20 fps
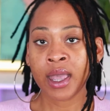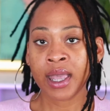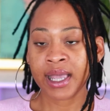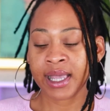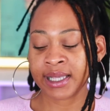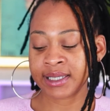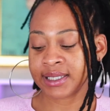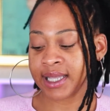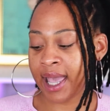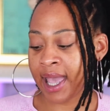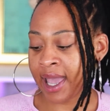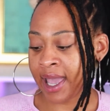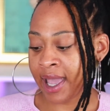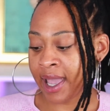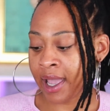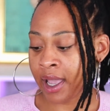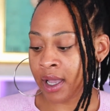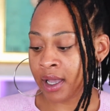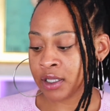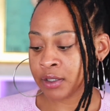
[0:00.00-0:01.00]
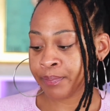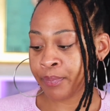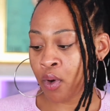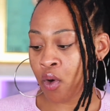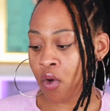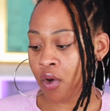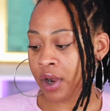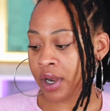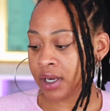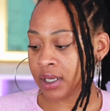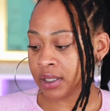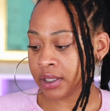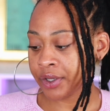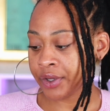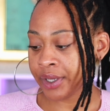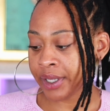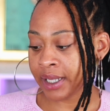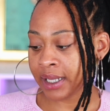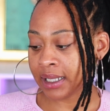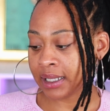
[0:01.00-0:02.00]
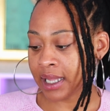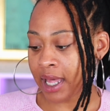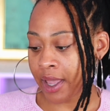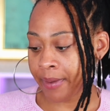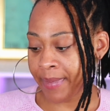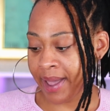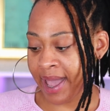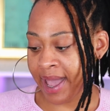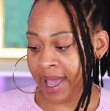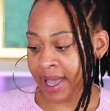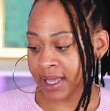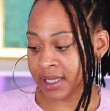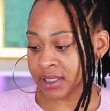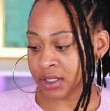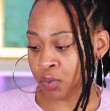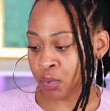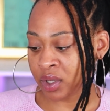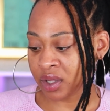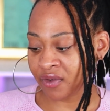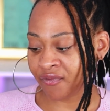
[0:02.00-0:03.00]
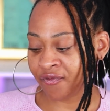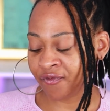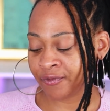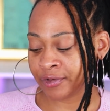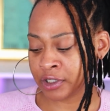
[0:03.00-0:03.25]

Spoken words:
It's a pore clearing clay mask with a